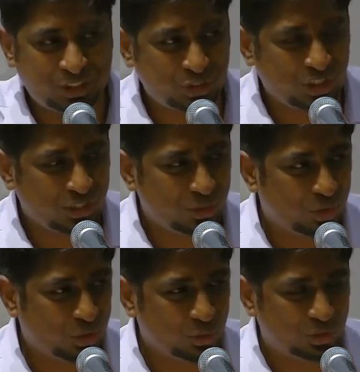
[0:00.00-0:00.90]
Make sure,
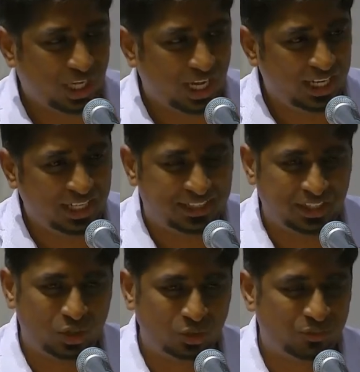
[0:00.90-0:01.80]
you know, you tie
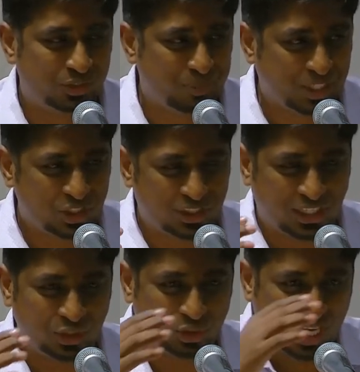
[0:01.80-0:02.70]
it, you know, make
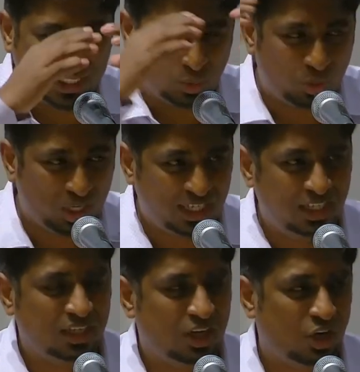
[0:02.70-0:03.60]
sure that you tie the
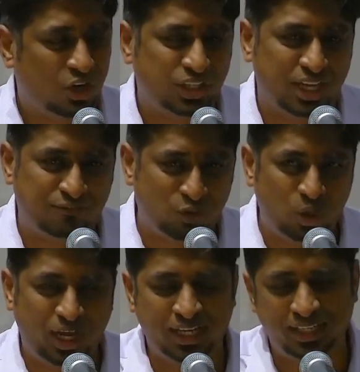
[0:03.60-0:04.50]
word on their
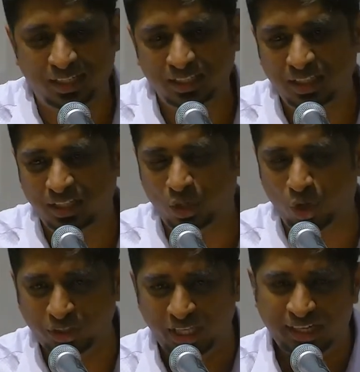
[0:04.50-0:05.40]
forehead,
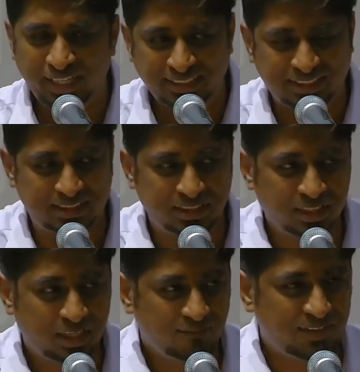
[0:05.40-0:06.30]
you know, on their
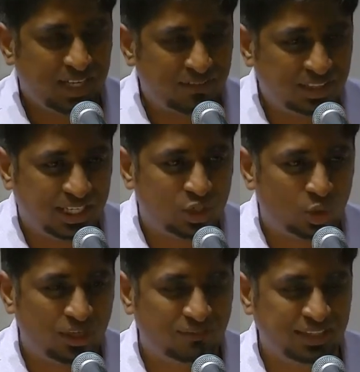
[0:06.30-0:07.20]
wrist, wherever
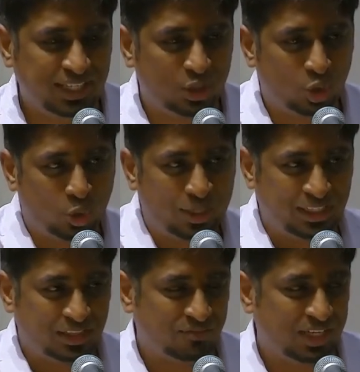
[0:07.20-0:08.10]
they go, and when they
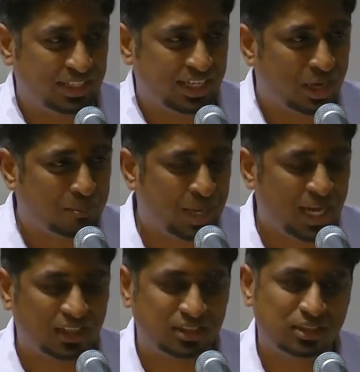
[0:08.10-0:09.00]
go and when they
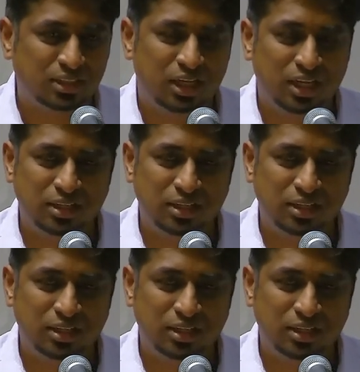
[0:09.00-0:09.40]
come back,